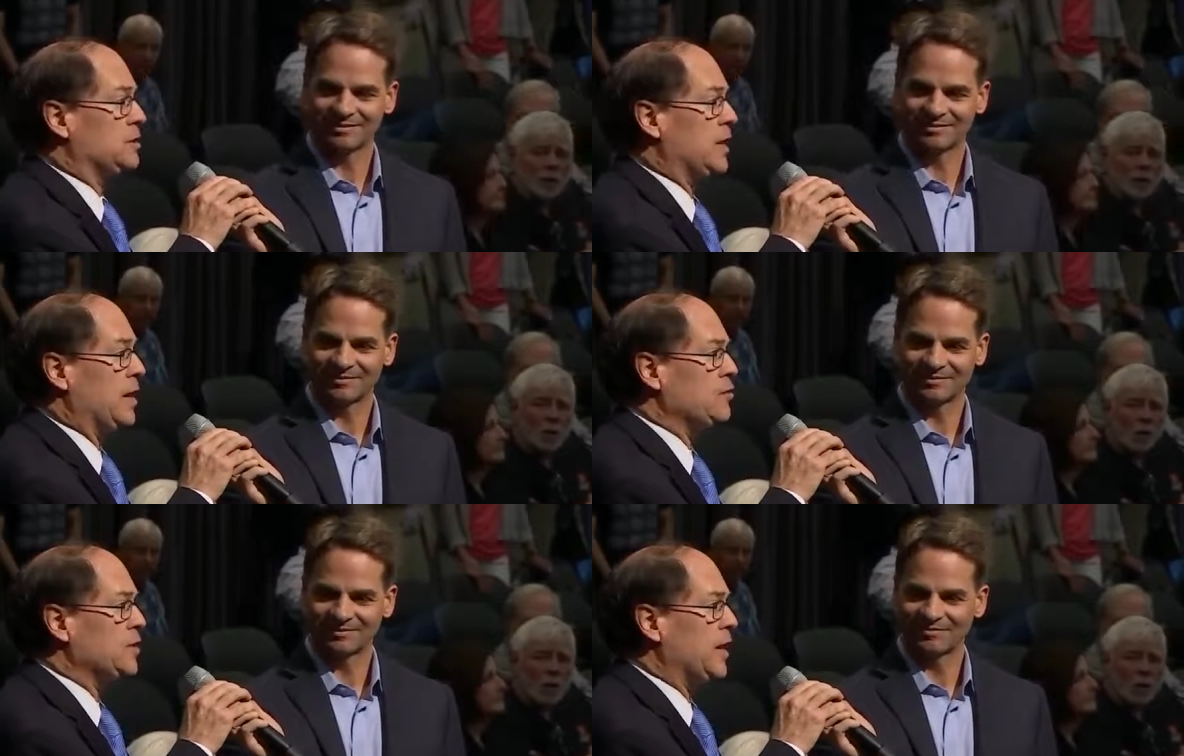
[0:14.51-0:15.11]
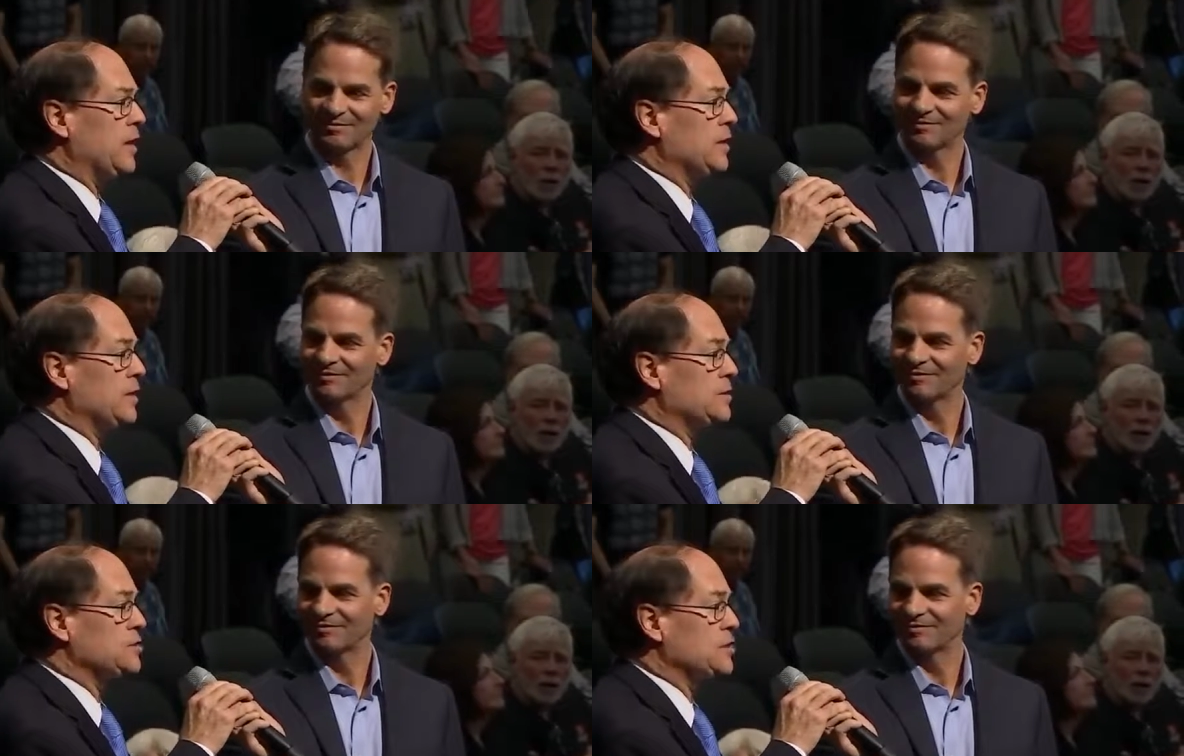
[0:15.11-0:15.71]
Speaker 1: uh, how can I
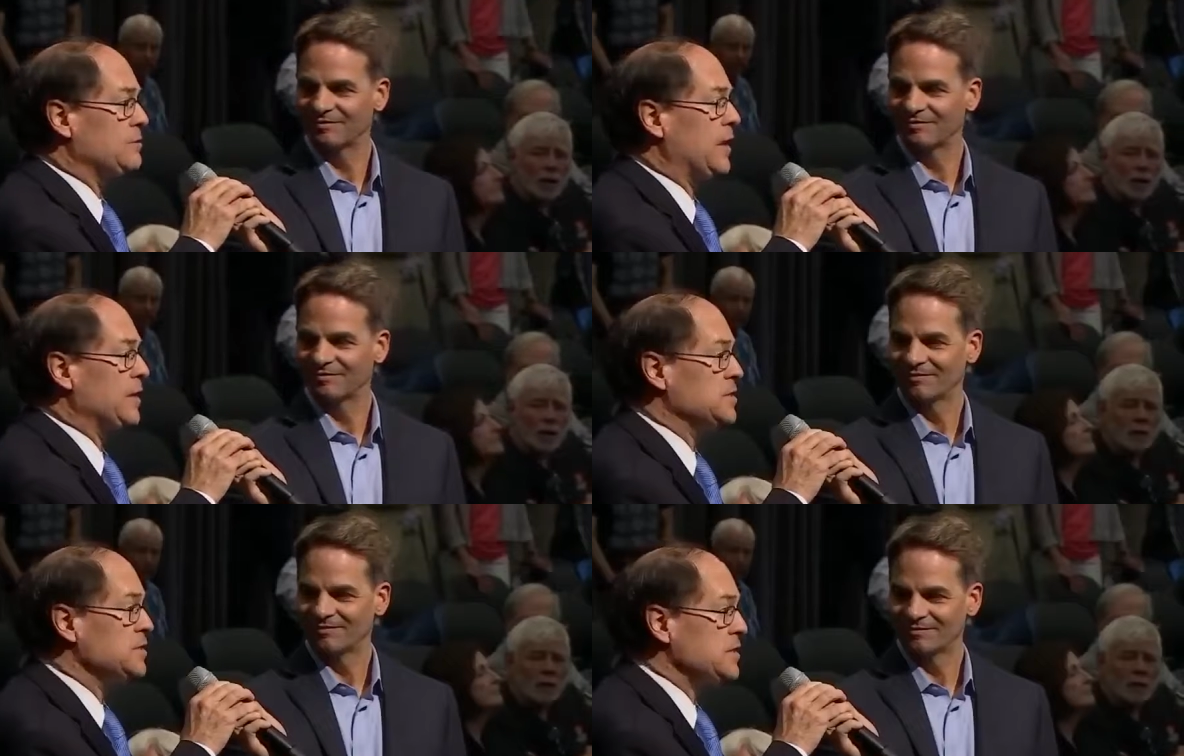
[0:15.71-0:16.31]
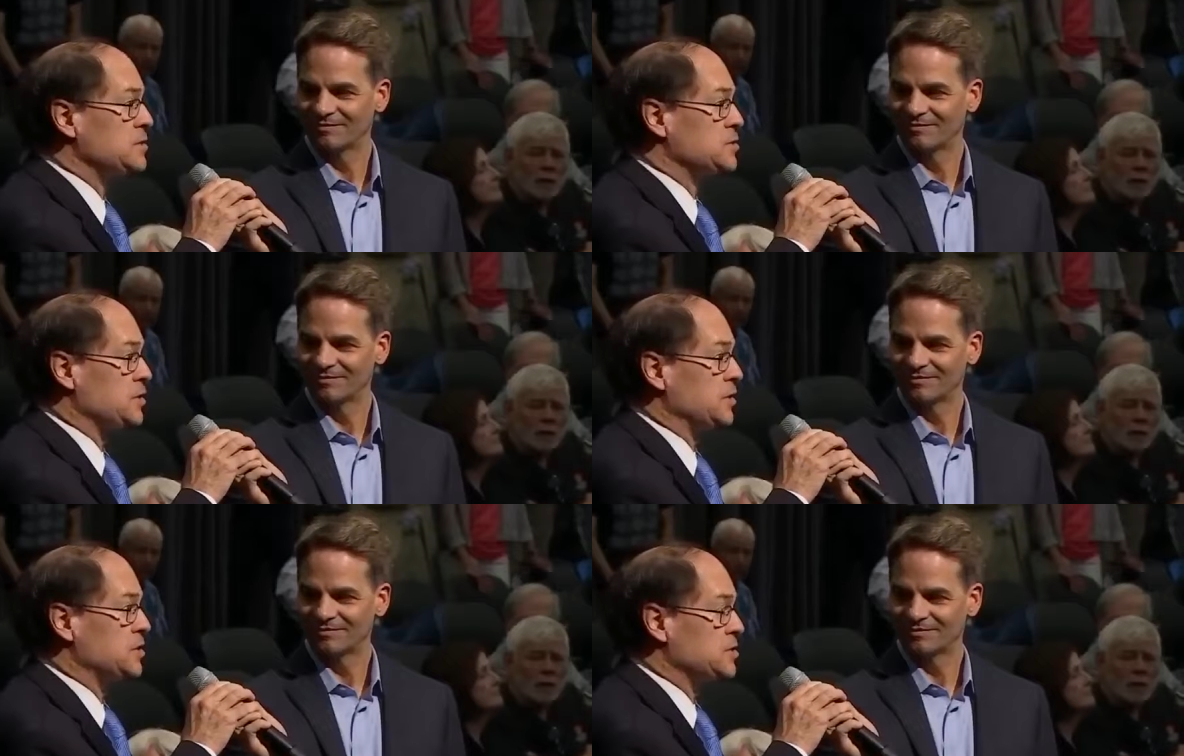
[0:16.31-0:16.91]
get some ideas to
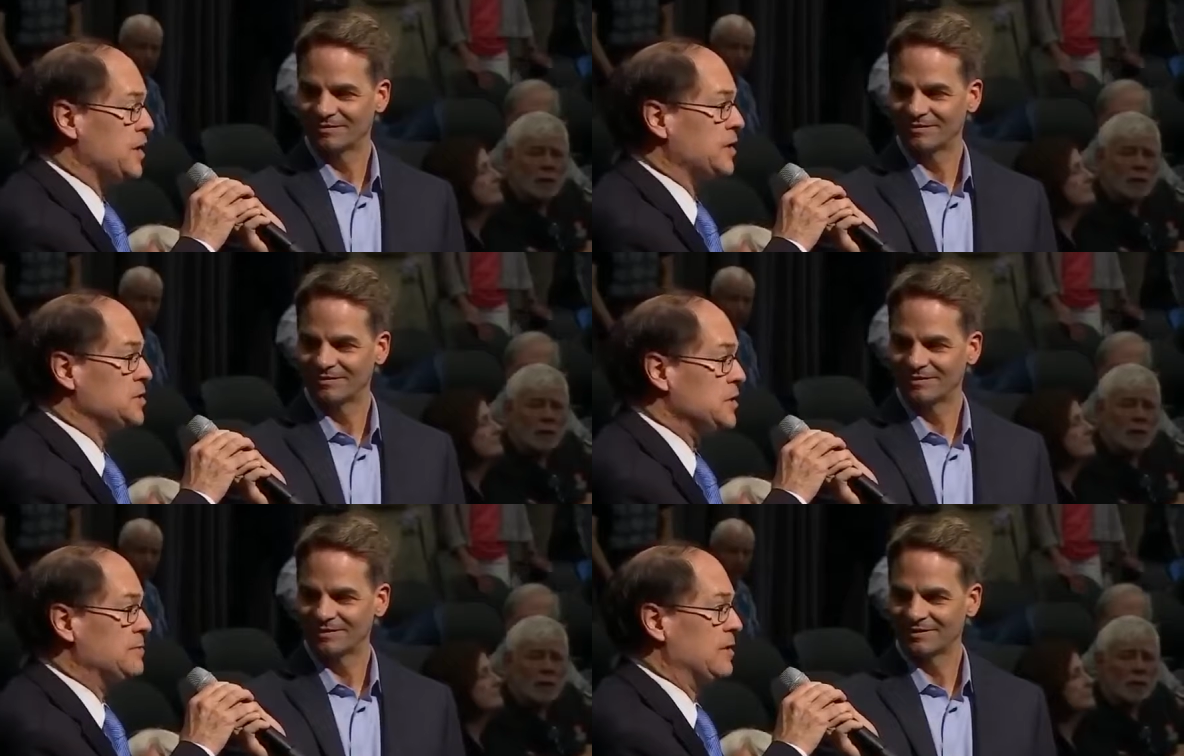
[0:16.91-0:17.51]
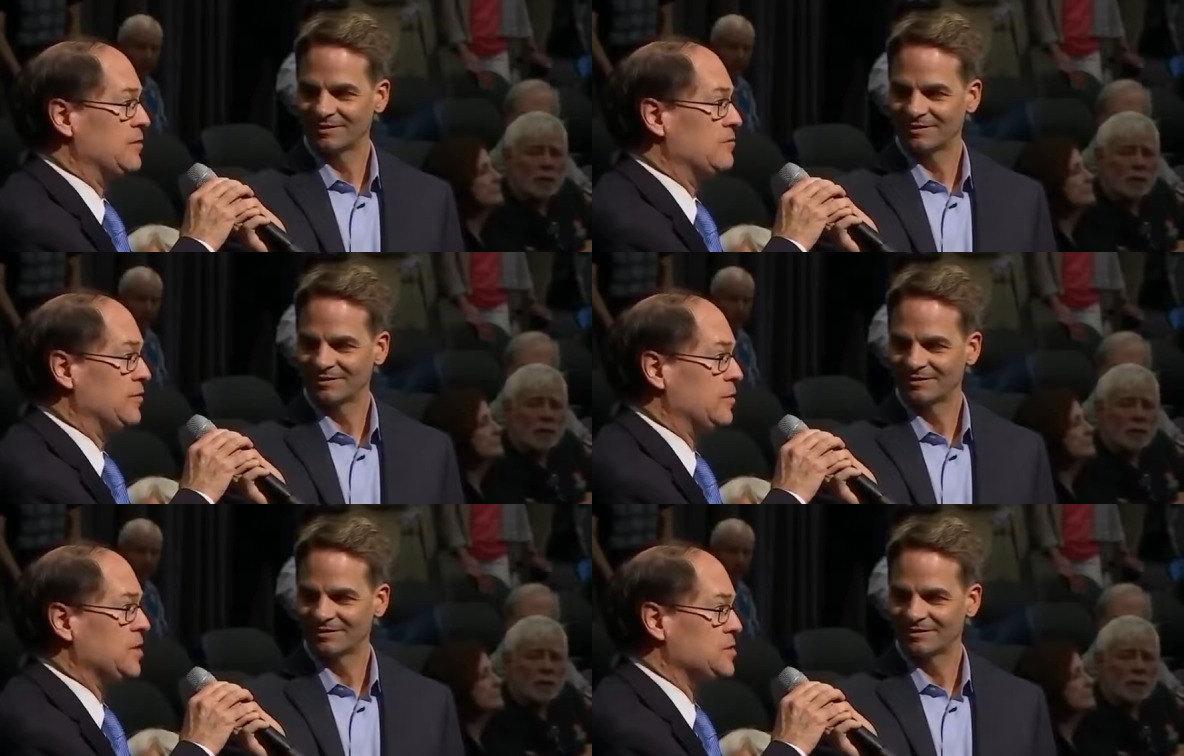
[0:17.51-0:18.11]
the design team? I've got
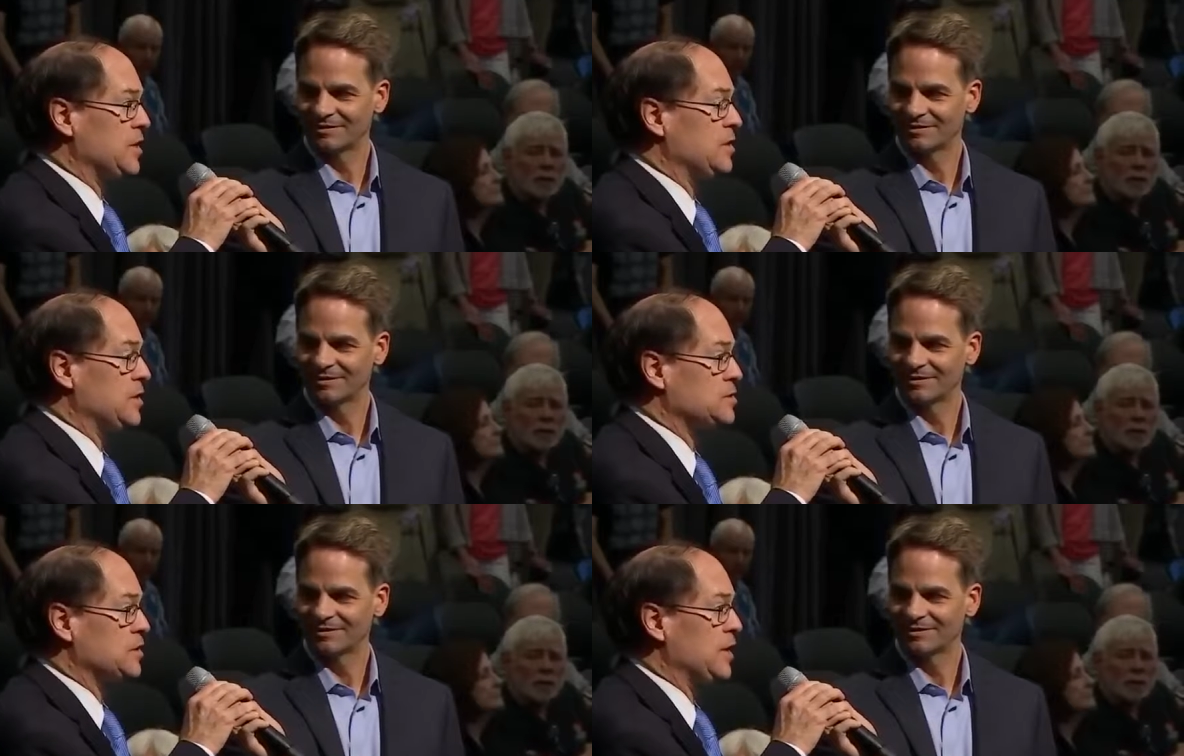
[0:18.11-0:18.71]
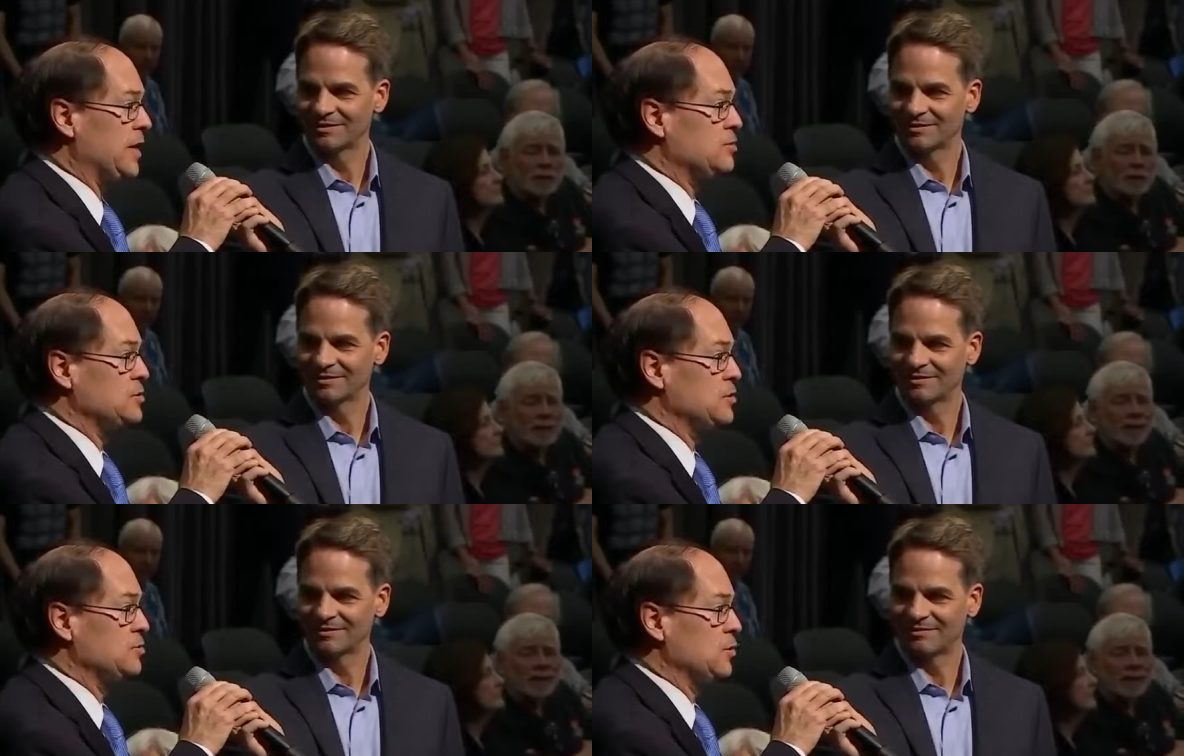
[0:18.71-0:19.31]
various ideas on how
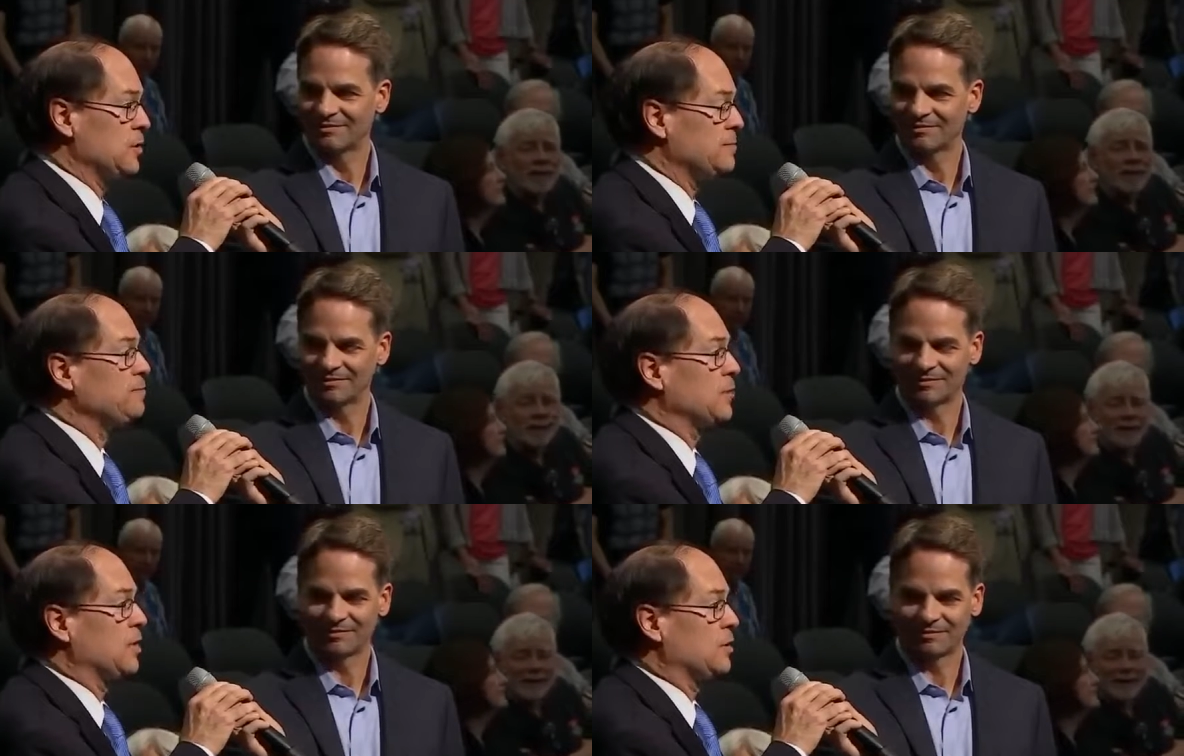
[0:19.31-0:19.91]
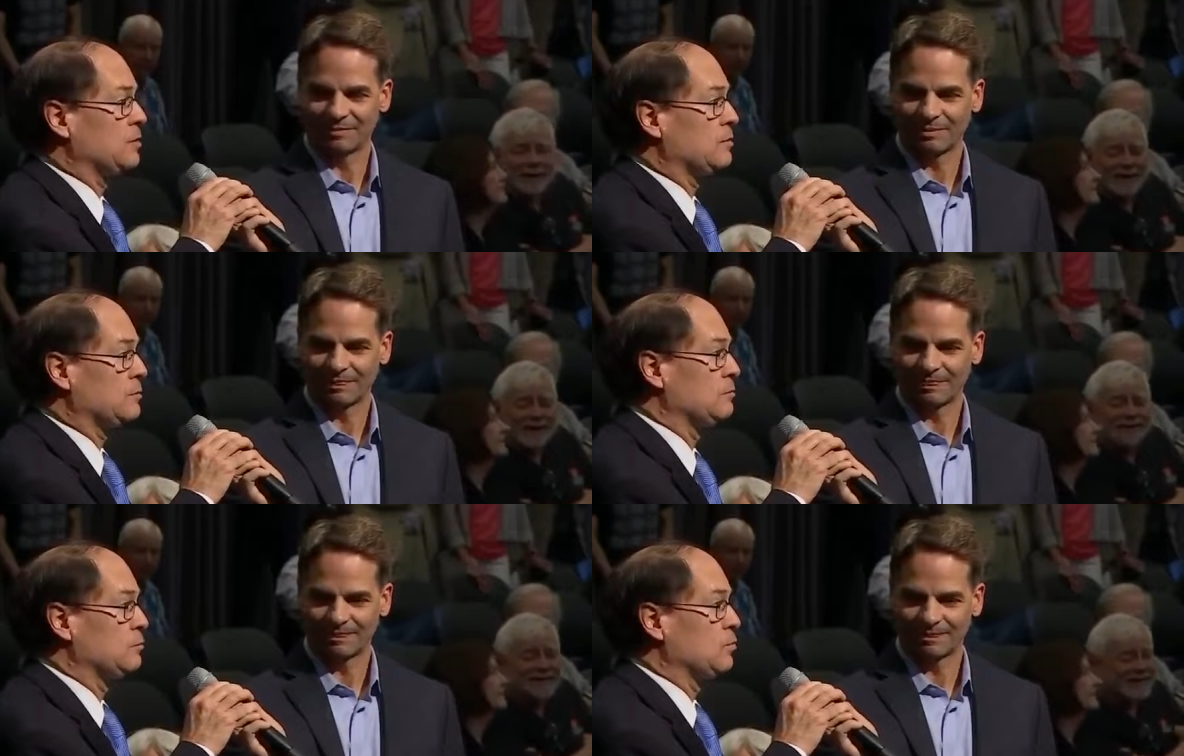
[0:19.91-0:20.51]
to, uh, uh